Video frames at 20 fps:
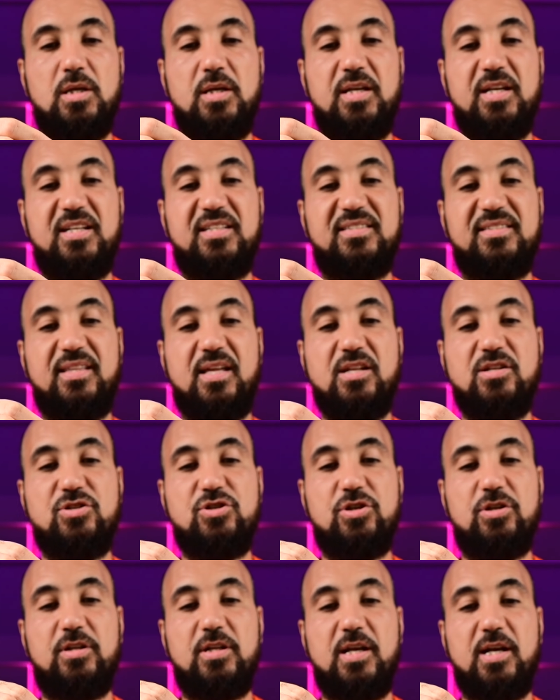
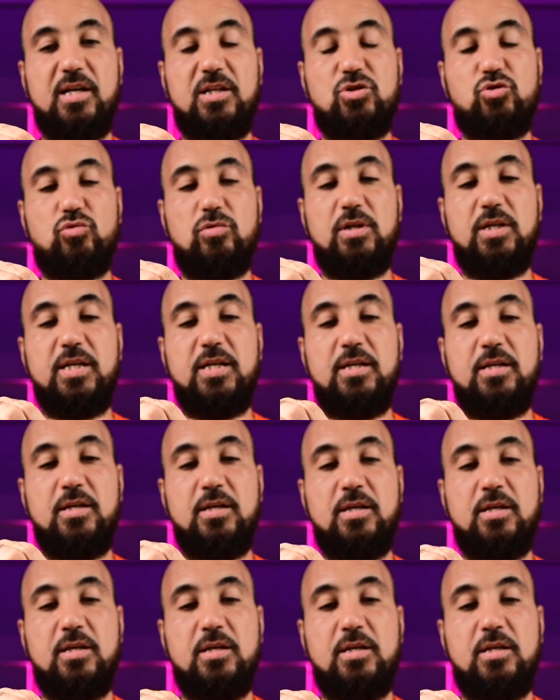extension actually,
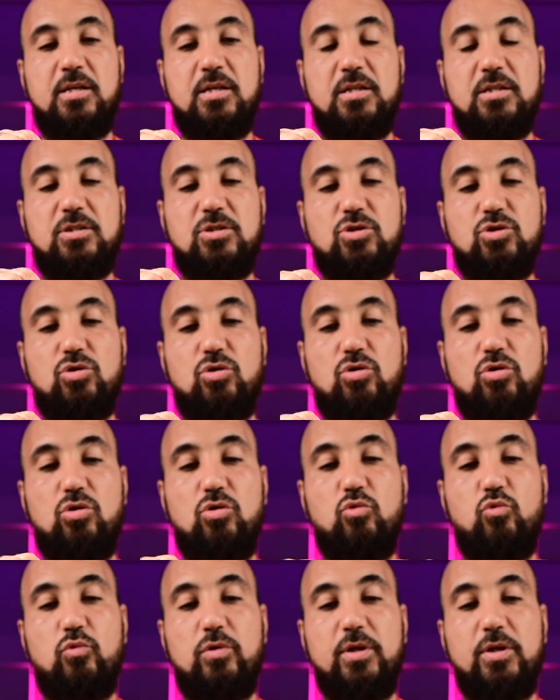so
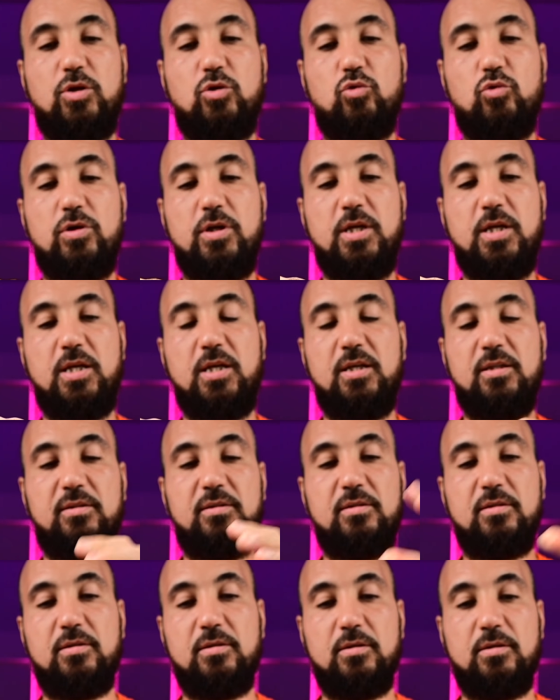when you heat
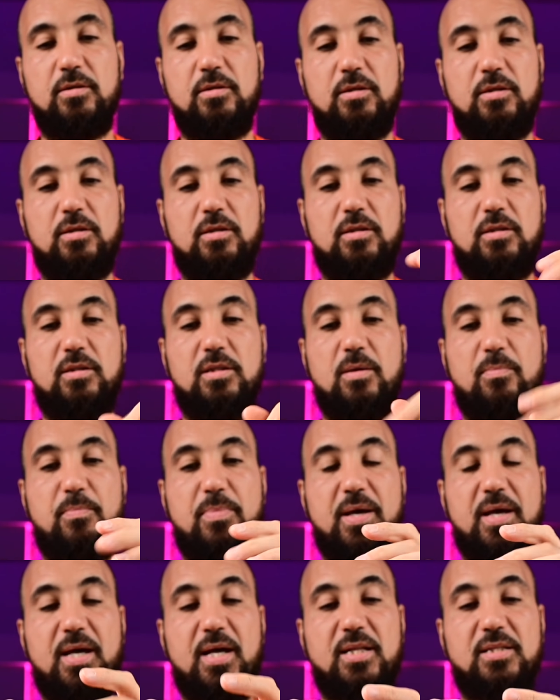the
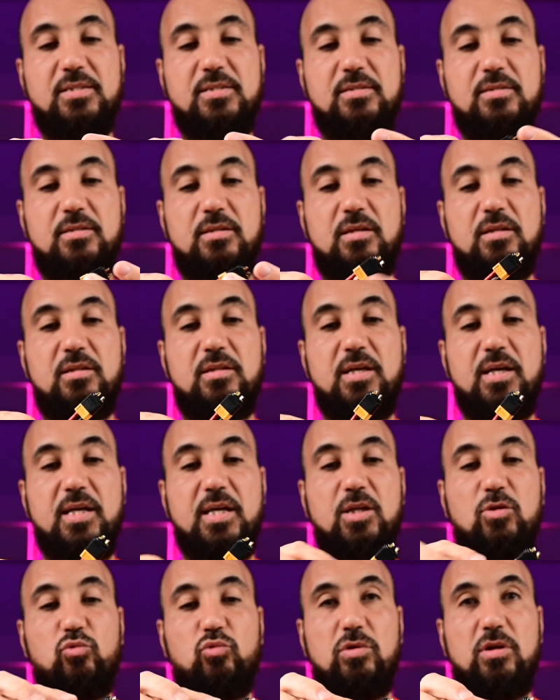pads, the
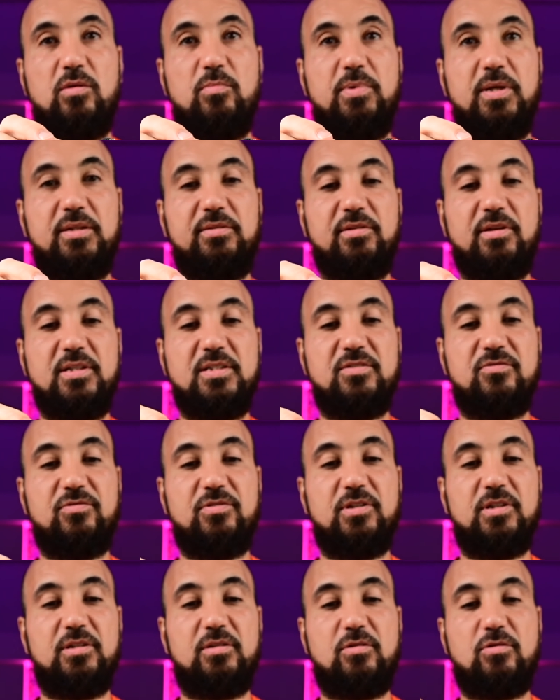heat will be
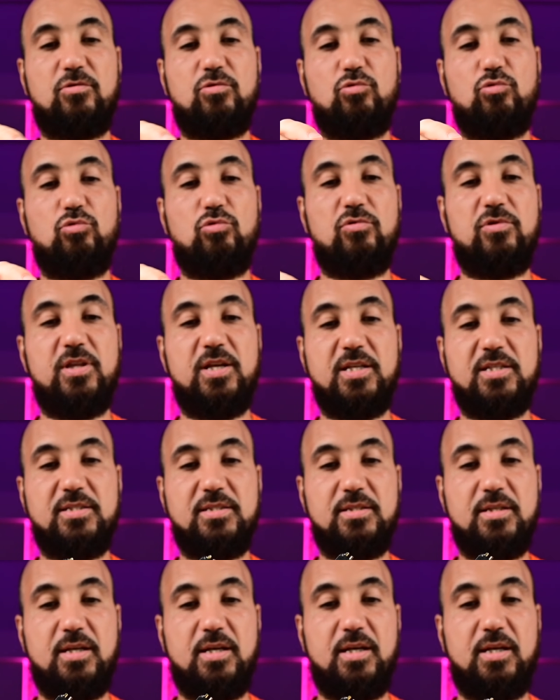transferred through
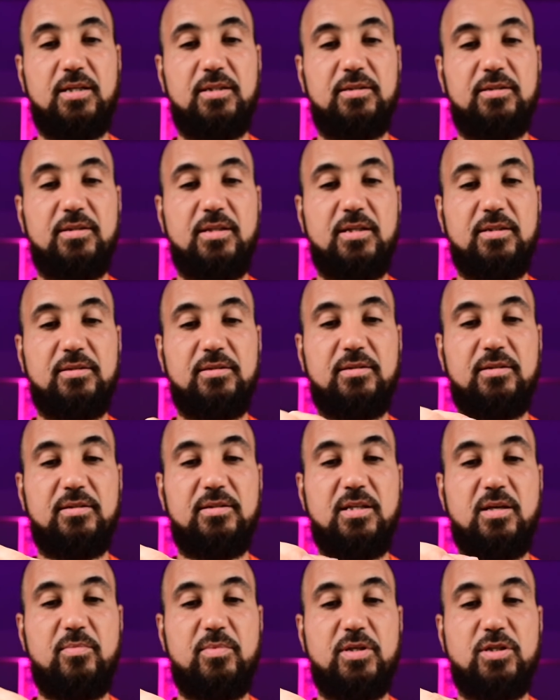this and not
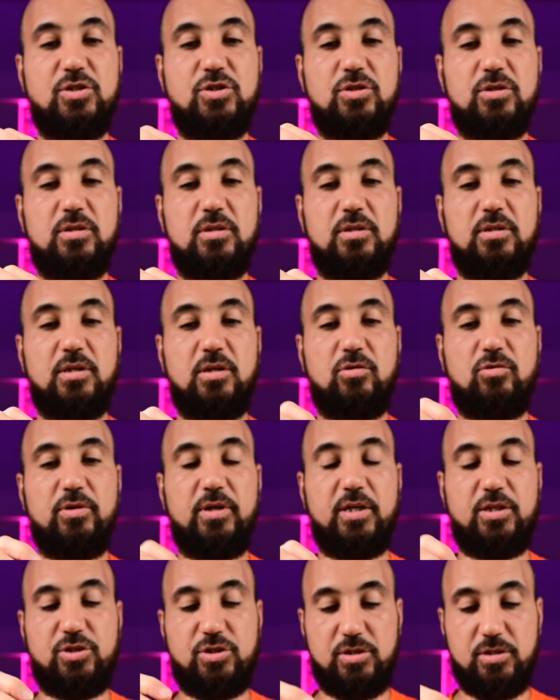damage the
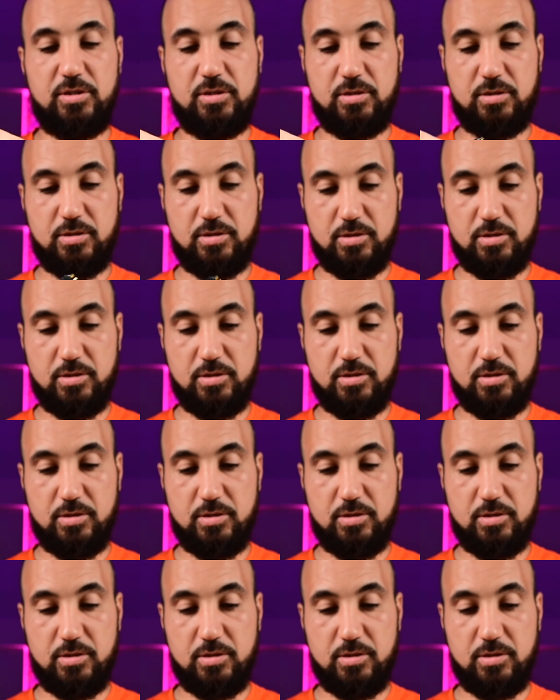connection.